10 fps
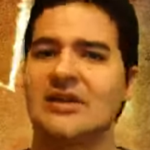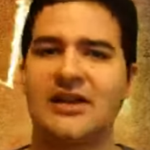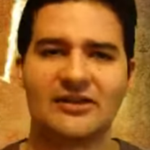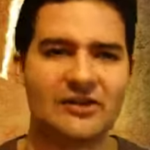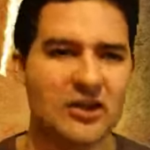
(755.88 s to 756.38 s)
and
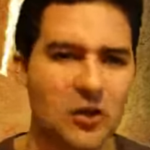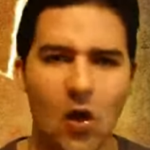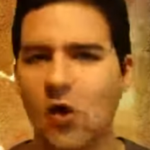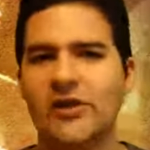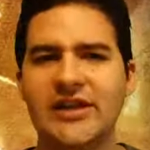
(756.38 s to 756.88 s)
that's the
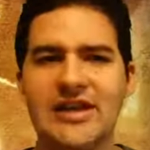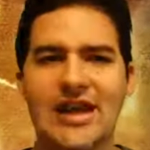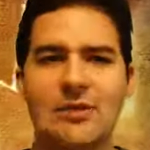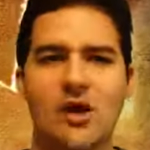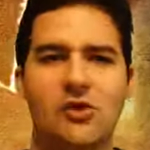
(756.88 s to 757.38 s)
only
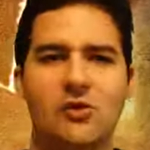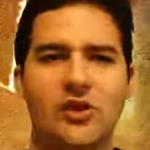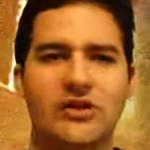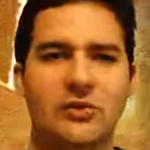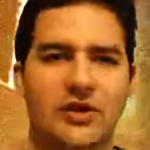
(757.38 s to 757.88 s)
name I will
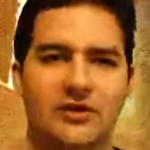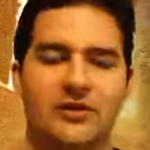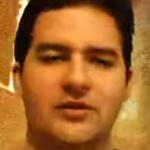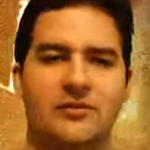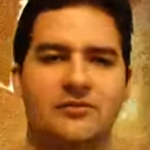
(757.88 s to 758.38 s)
run with.
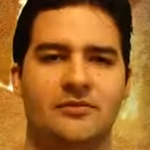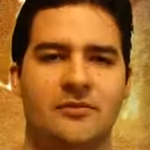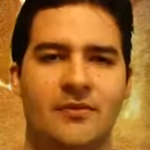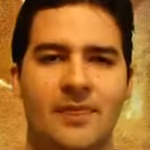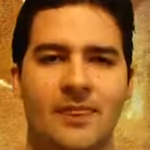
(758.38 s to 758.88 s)

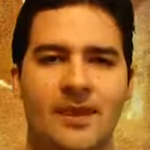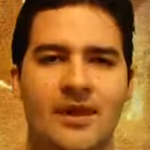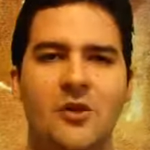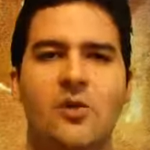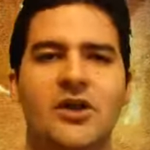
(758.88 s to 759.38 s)

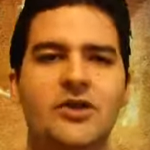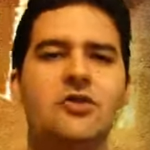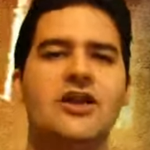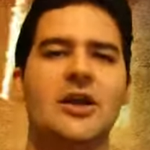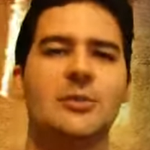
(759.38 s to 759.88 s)
Well,
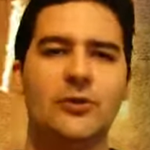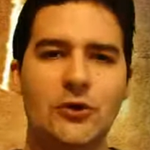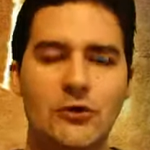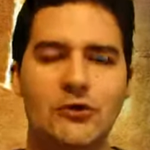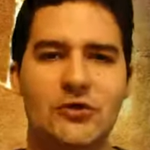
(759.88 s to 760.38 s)
you got to
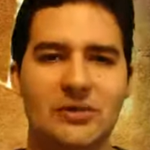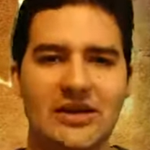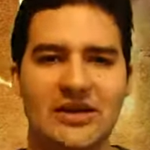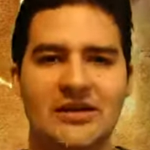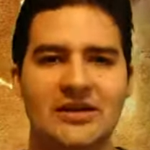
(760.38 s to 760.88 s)
prove to
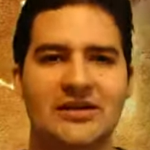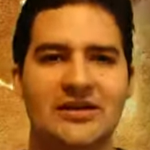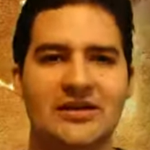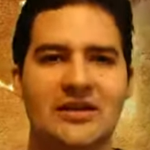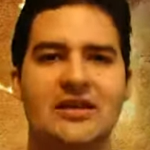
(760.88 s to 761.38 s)
me
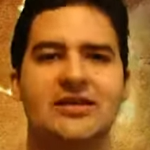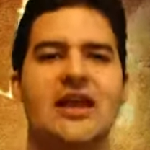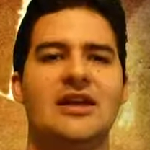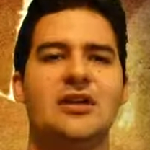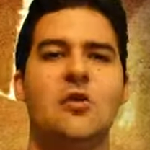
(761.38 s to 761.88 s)

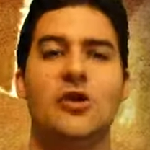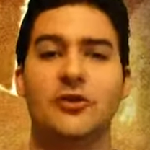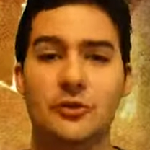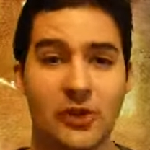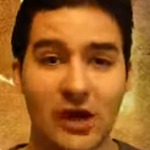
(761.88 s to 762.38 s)
that it
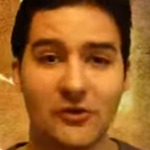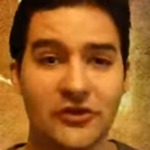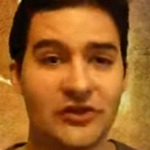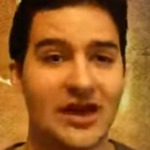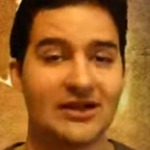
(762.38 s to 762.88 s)
was
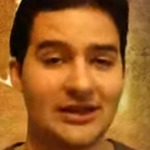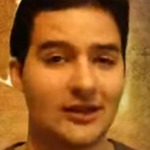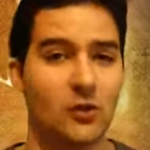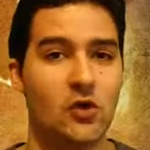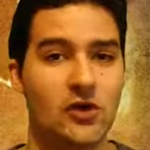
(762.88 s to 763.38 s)
prophesied
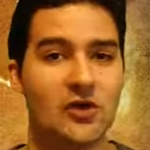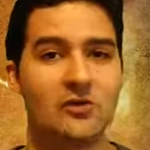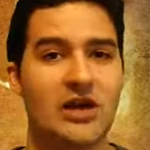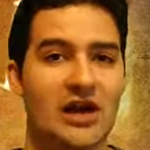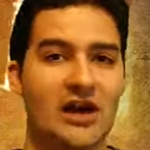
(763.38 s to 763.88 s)
in the Word
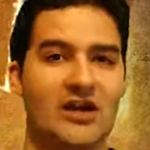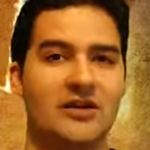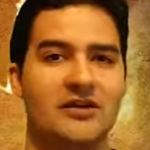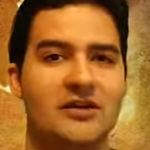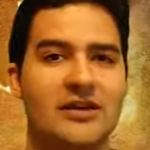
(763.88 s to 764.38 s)
of
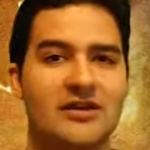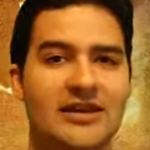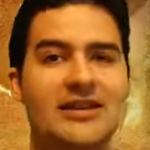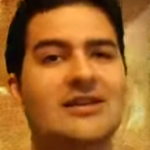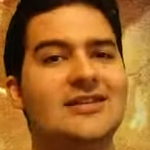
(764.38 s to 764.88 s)
God
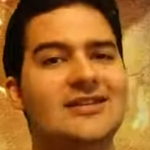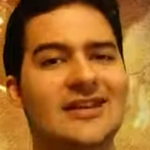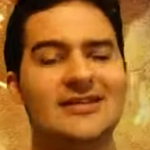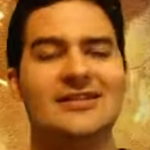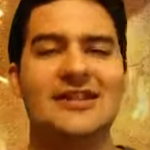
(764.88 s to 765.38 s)
that in the
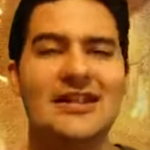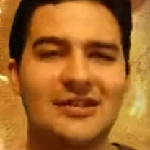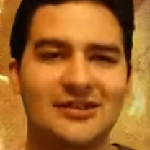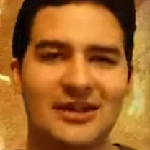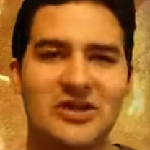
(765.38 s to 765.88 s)

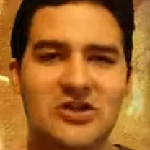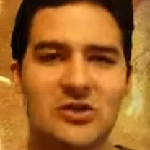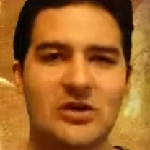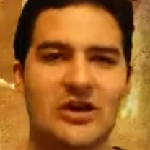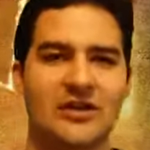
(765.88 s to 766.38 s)
16th
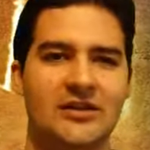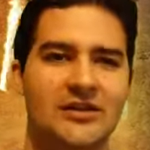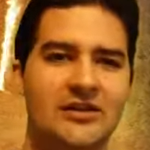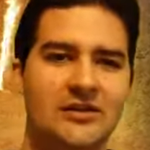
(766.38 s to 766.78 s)
century,